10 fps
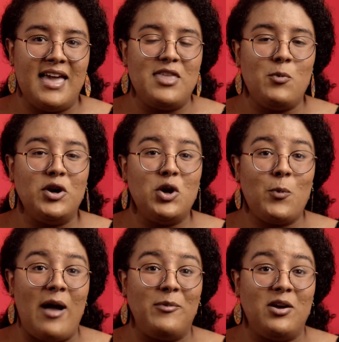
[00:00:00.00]
And they wonder
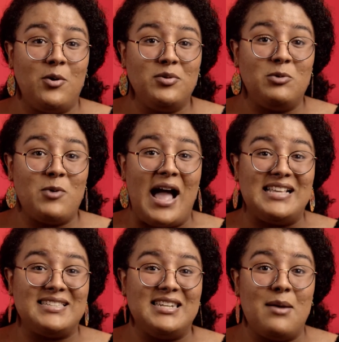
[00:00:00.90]
why we only
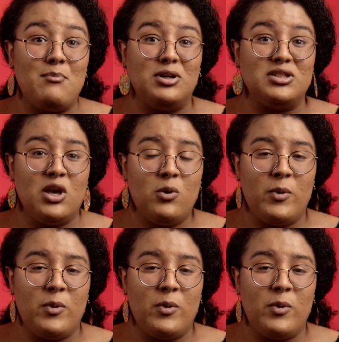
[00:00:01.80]
rise in numbers.